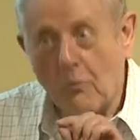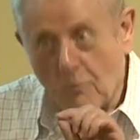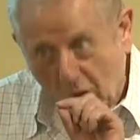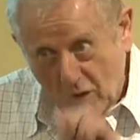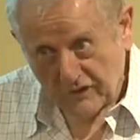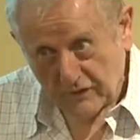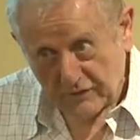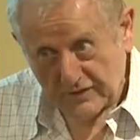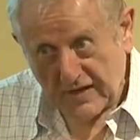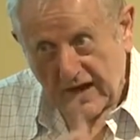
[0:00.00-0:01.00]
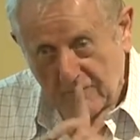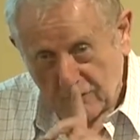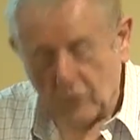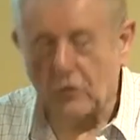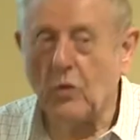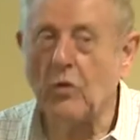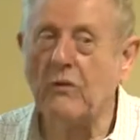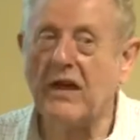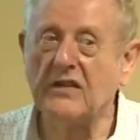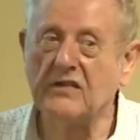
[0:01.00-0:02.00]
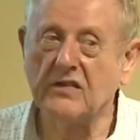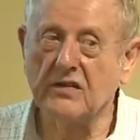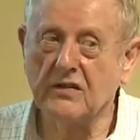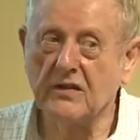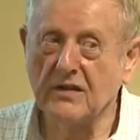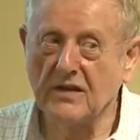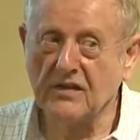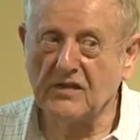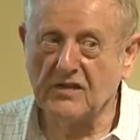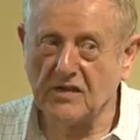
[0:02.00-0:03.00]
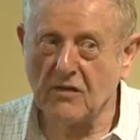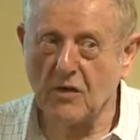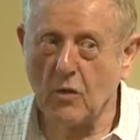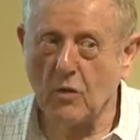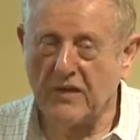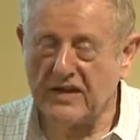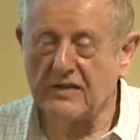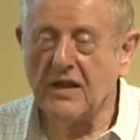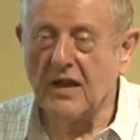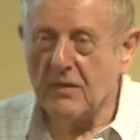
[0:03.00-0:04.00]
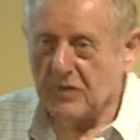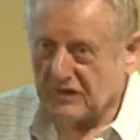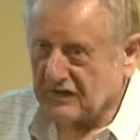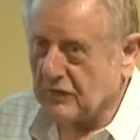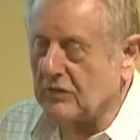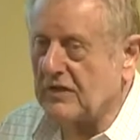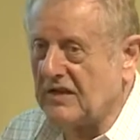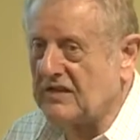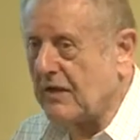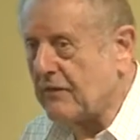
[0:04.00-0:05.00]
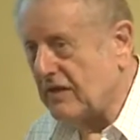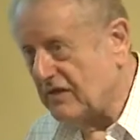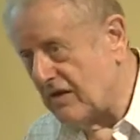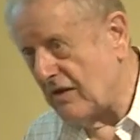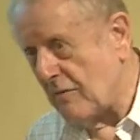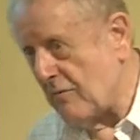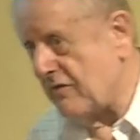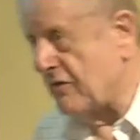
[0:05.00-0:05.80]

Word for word: Most of the time, not always, necessarily always, but certainly seven is the number